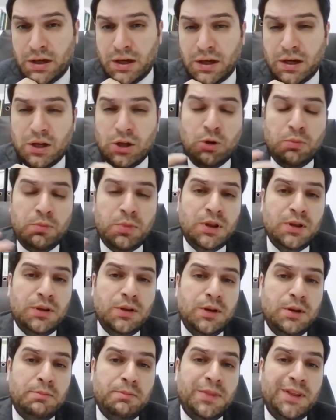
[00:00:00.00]
a
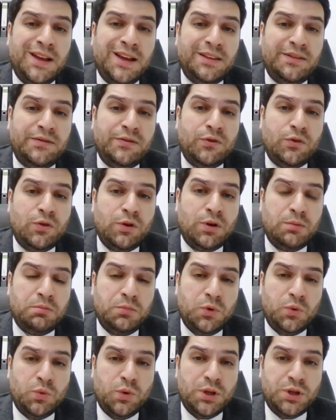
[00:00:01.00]
global platform